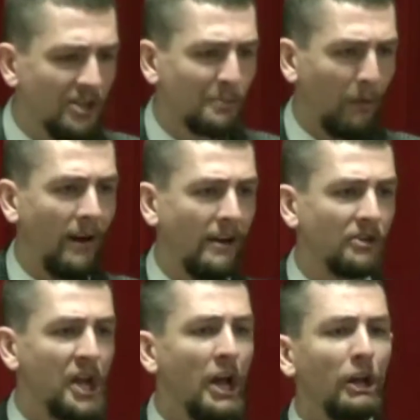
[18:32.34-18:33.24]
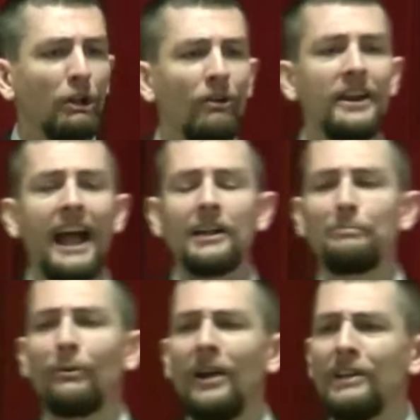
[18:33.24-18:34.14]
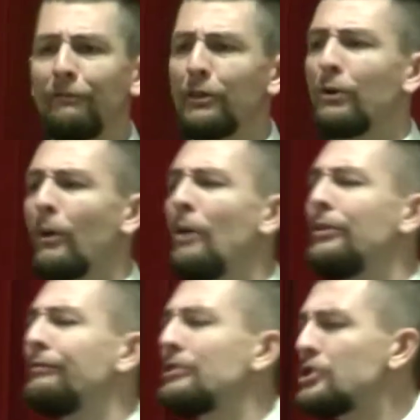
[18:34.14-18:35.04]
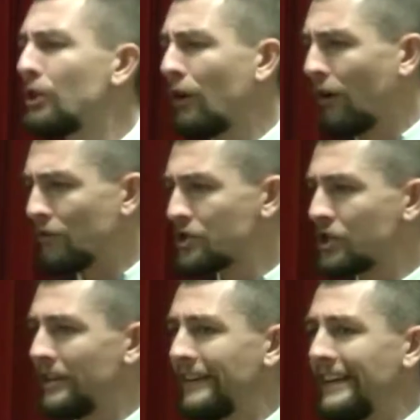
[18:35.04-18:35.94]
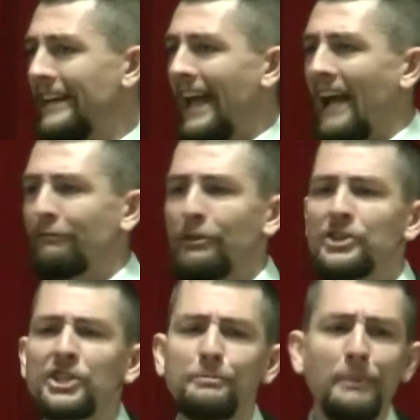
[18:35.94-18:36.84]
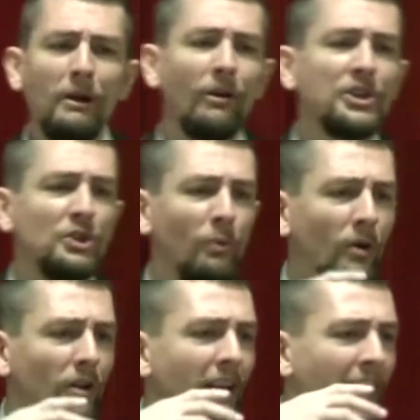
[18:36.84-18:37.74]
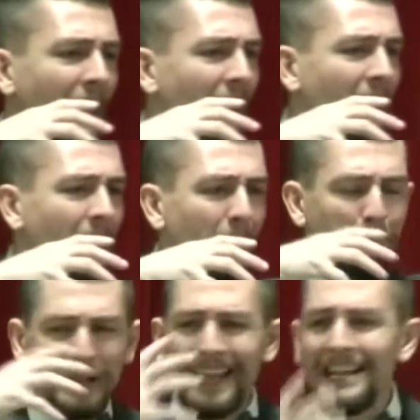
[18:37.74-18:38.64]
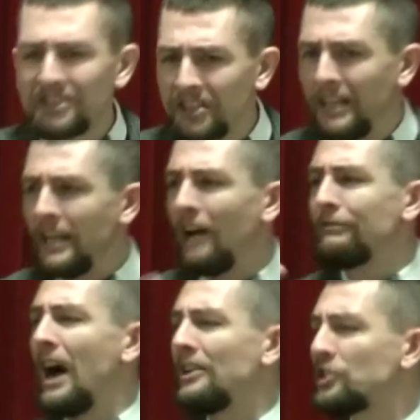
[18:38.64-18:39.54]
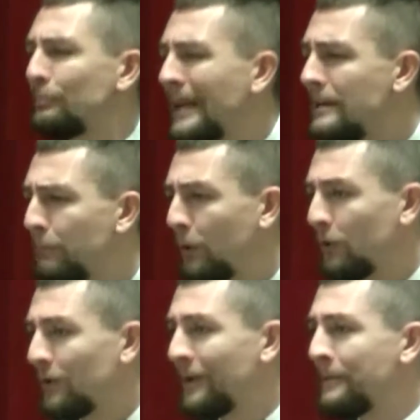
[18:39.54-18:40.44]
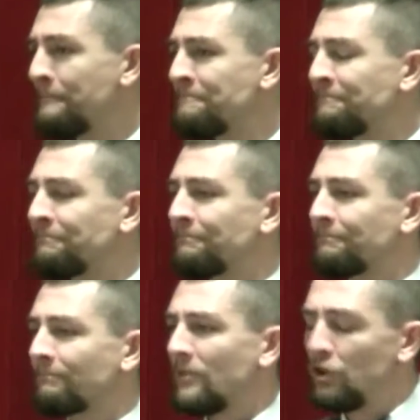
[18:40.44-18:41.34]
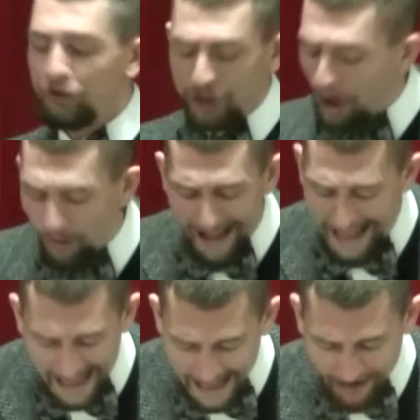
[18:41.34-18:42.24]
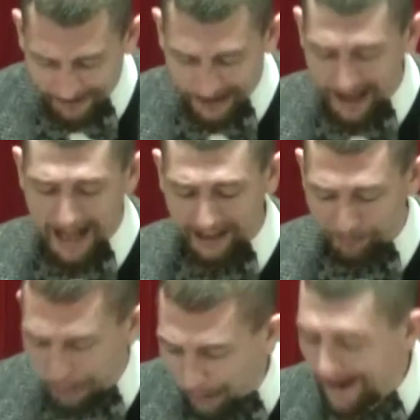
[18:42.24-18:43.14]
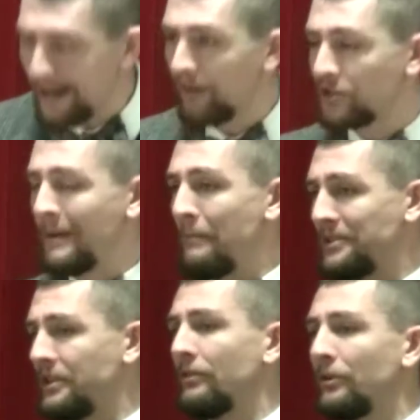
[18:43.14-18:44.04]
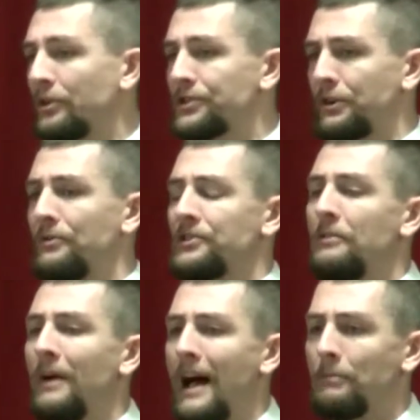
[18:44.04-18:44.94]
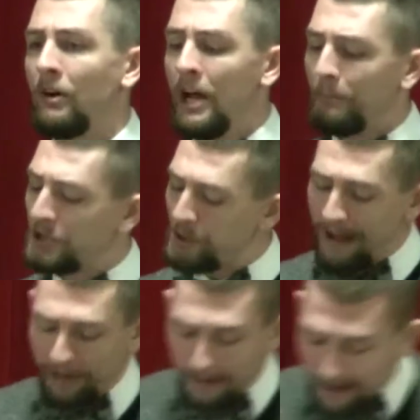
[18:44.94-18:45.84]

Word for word: his prayers, learning how to pray for the growth of the church? and for the spiritual uh, blessing of God's people. You don't have a lot of prayers about material concerns in the Bible, but you have a